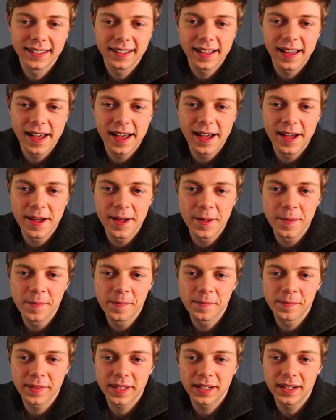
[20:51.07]

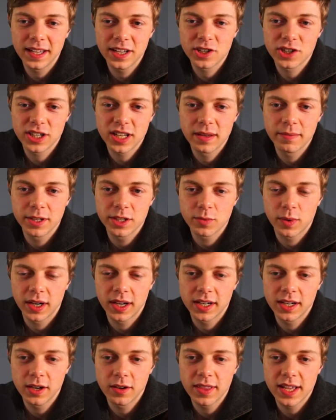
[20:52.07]
Lich Demons. Well,
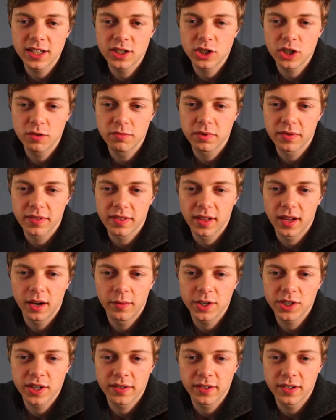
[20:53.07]
I know there's Doomswithar,
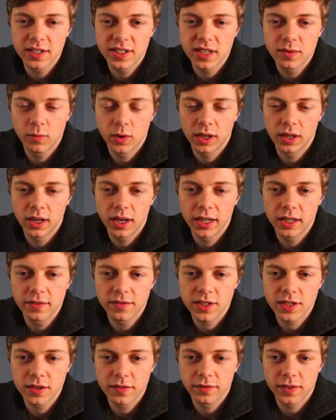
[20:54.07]
which I've only seen one line of
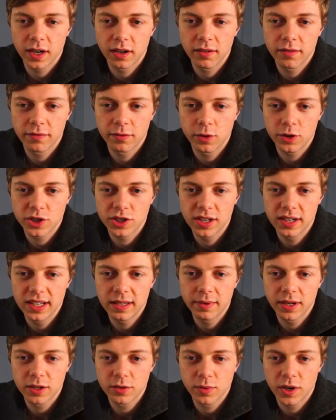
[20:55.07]
so far,
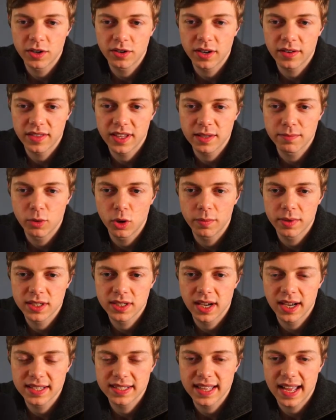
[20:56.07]
unfortunately, but I was wondering if there's more
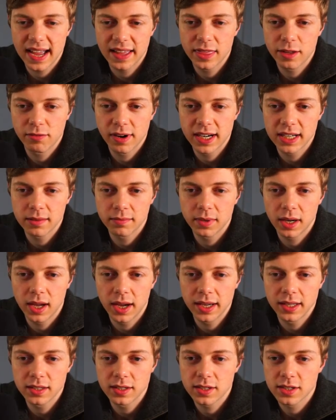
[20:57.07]
besides that and the random
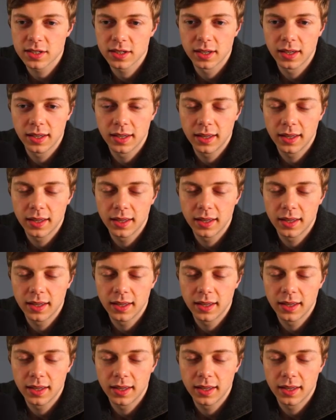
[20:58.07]
lines.